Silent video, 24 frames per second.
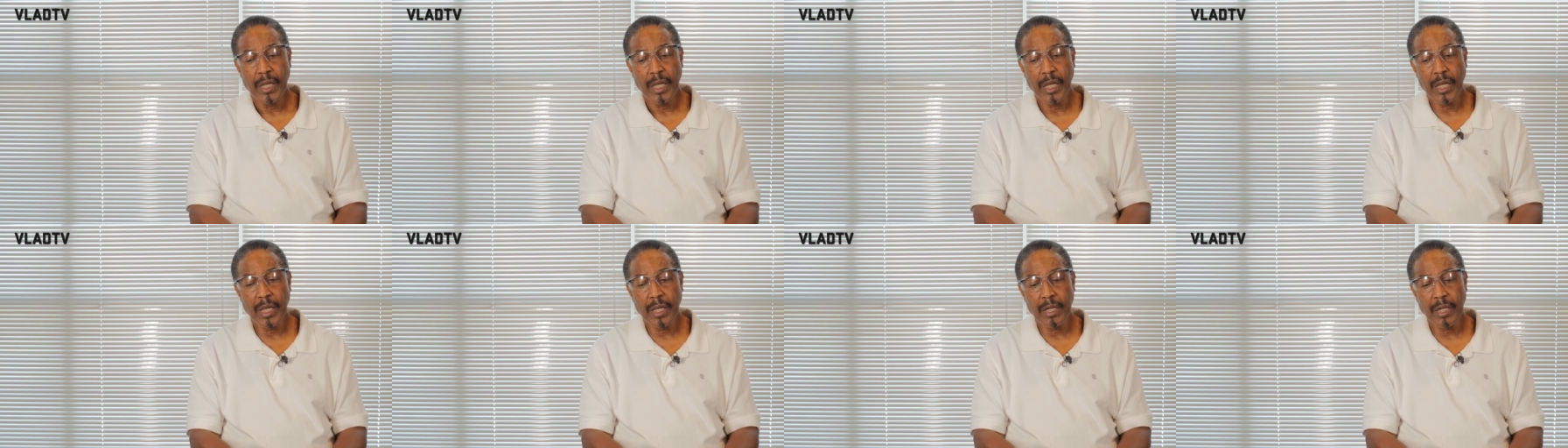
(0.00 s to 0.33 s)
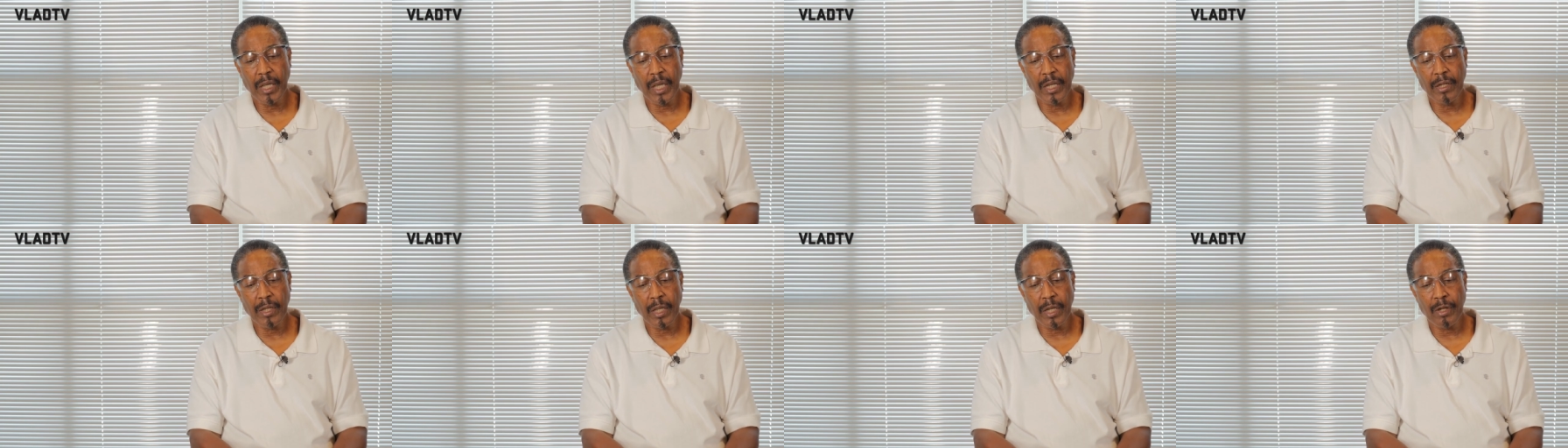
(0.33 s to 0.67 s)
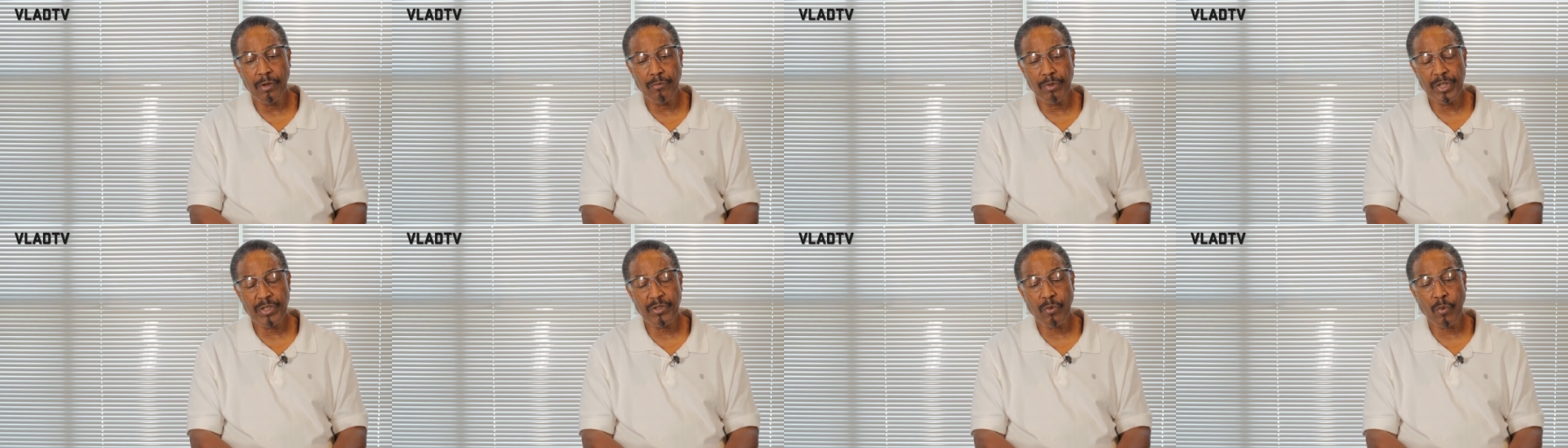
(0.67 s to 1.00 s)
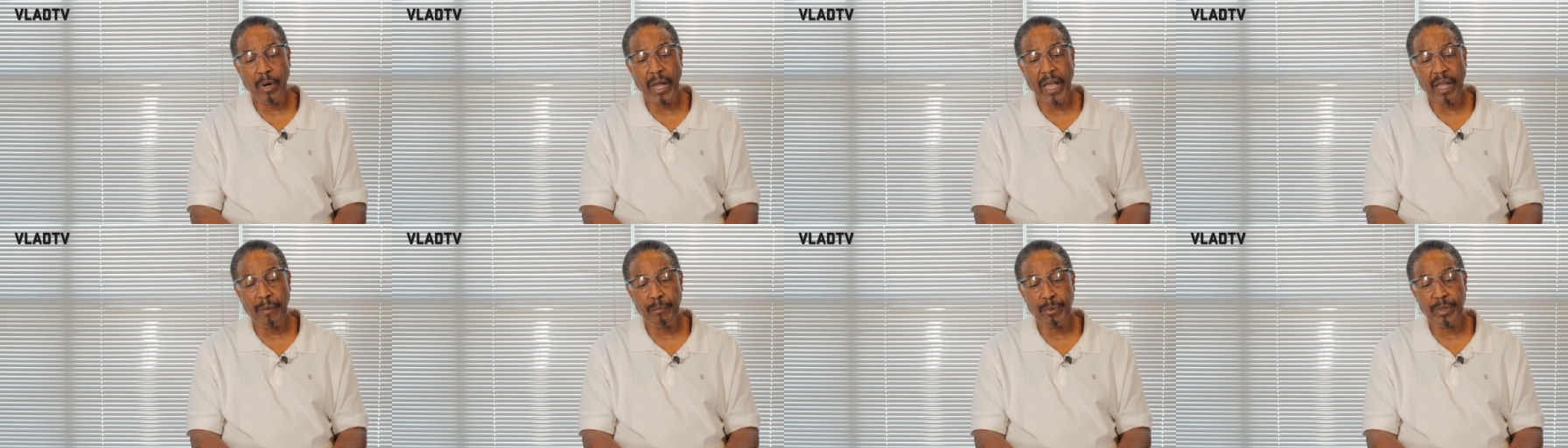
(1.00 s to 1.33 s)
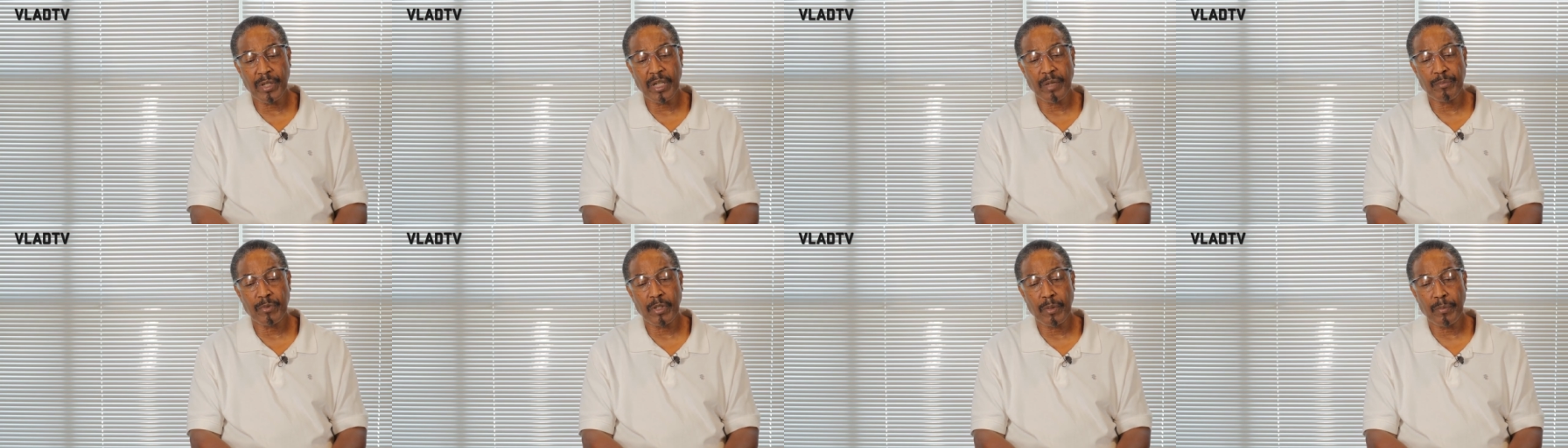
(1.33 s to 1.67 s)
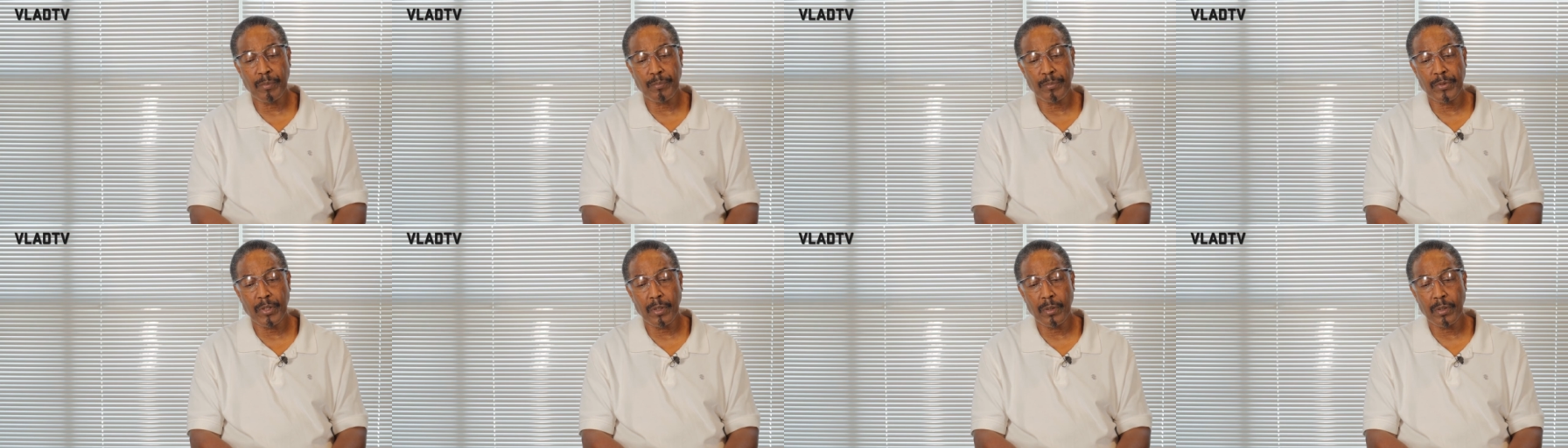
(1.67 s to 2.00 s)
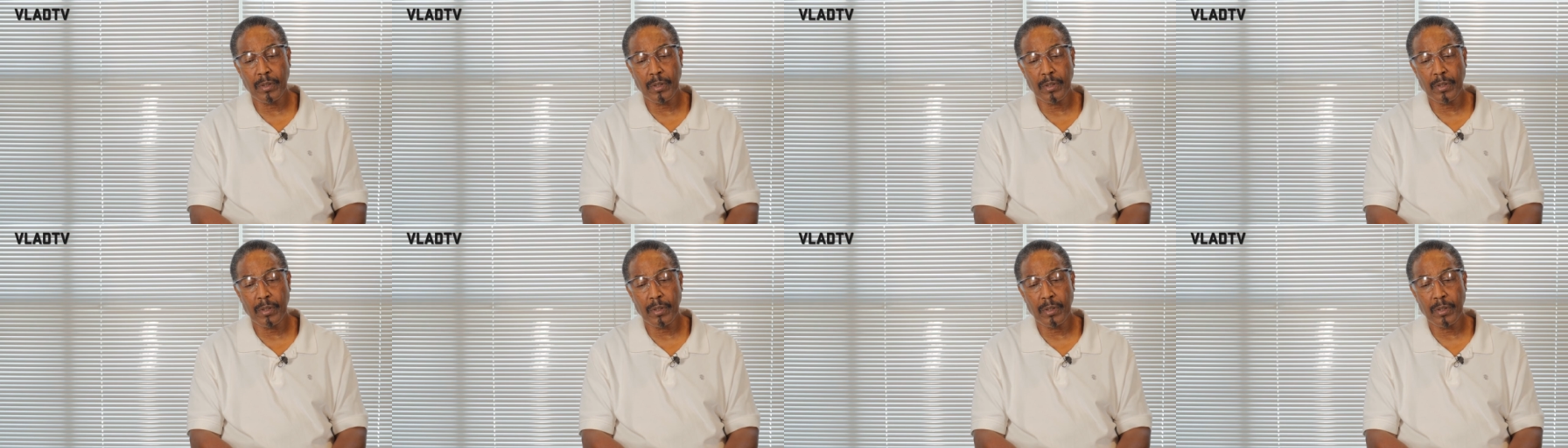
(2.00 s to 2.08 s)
And, and, and the reason why I bring up the, the,